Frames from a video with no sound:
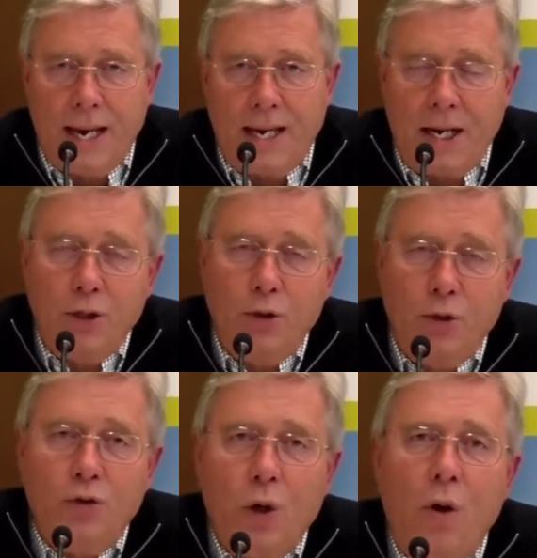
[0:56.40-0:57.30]
And I do
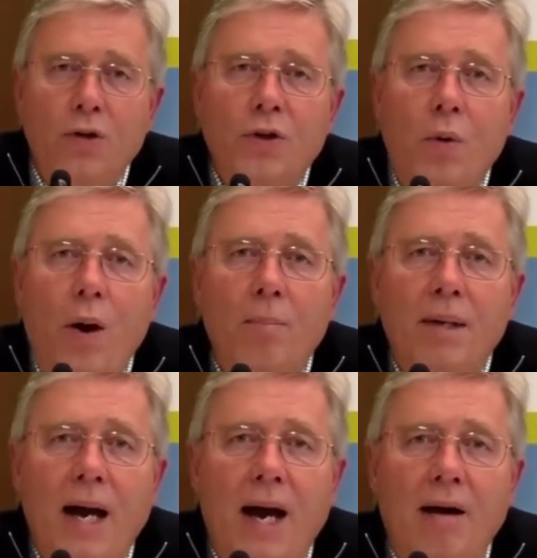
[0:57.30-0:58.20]
so also on
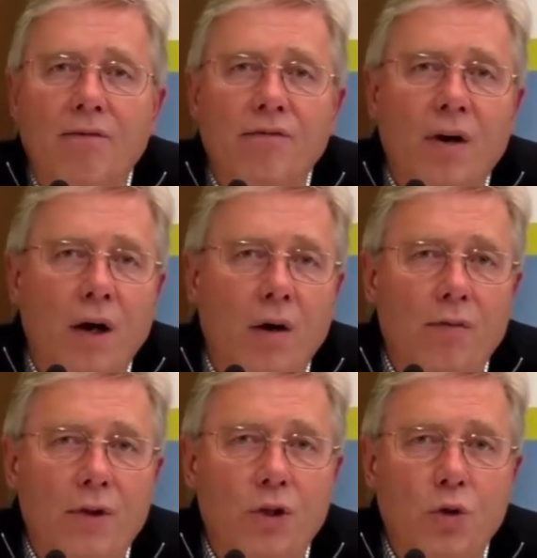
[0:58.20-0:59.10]
behalf
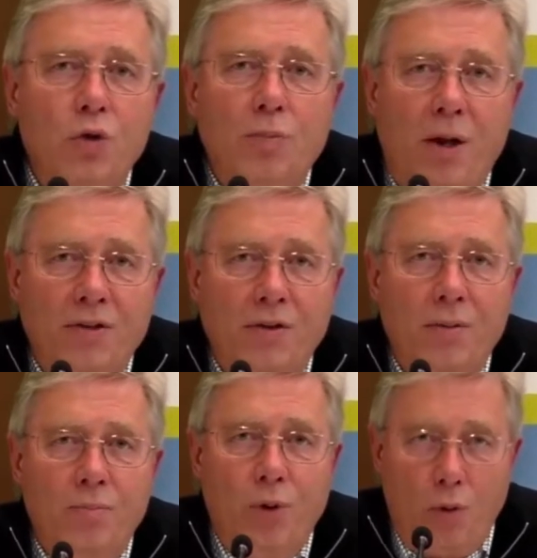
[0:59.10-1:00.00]
of the two
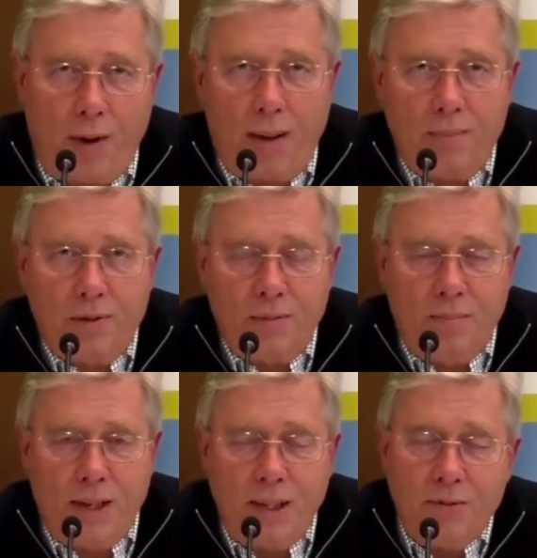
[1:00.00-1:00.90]
sponsoring programs.
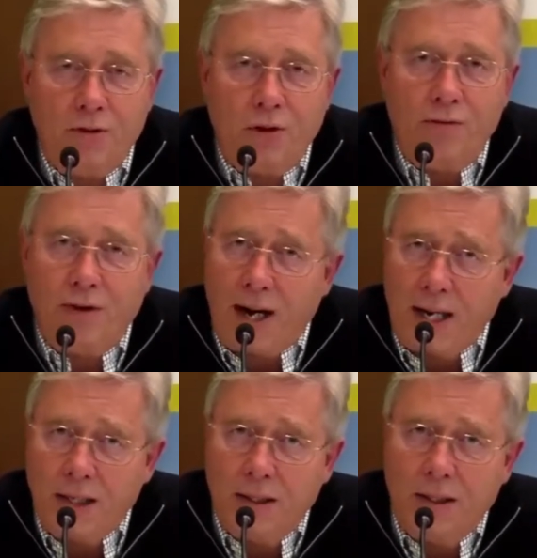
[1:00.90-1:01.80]
My name is Dirk
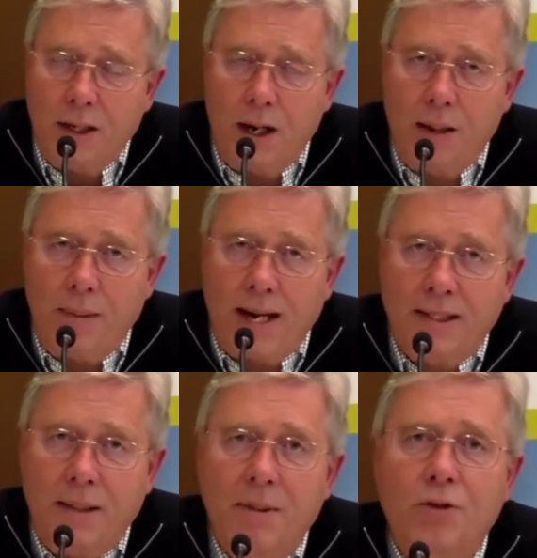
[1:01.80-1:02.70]
Verheyen. I'm
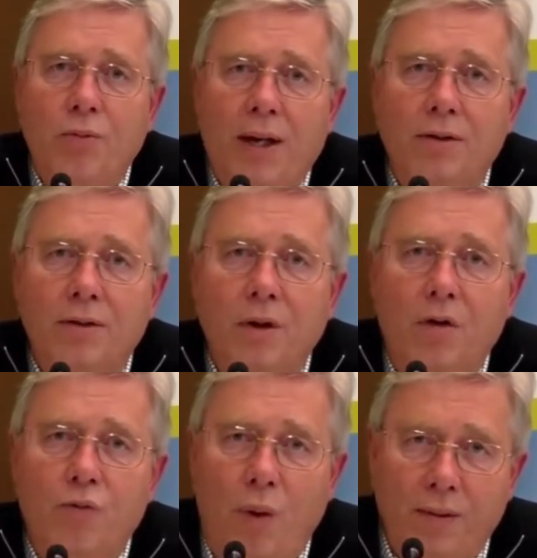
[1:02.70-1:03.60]
academic director
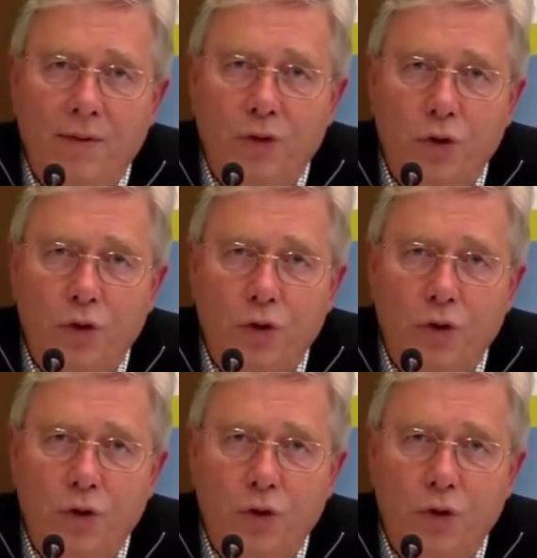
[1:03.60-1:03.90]
of one of the